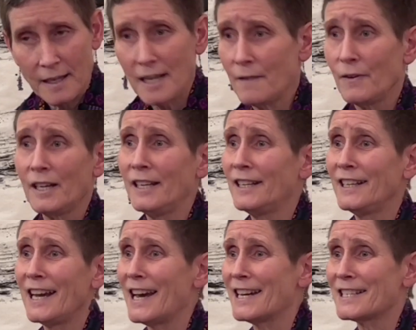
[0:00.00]

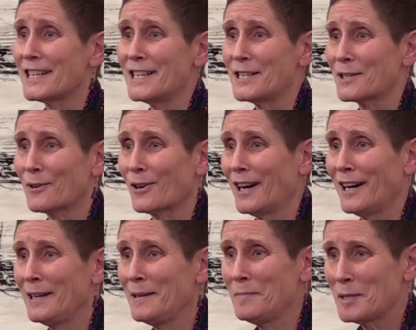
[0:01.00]
even as his
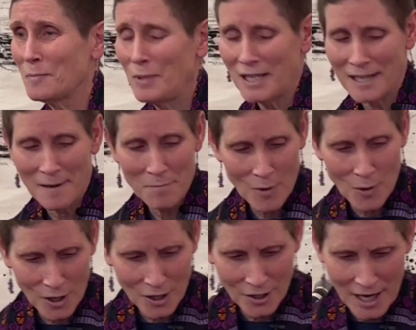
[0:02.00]
crimes become
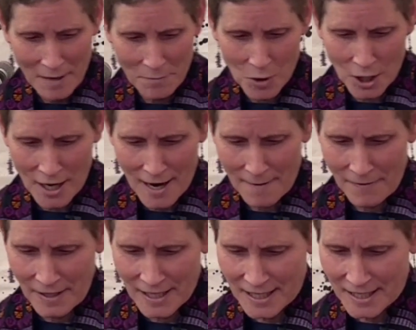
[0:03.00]
more and more
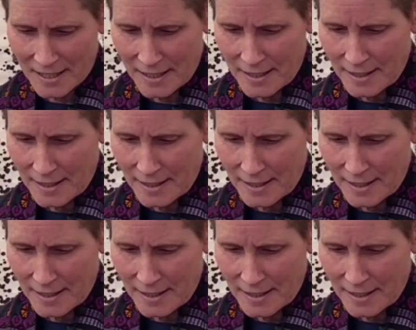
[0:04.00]
obvious,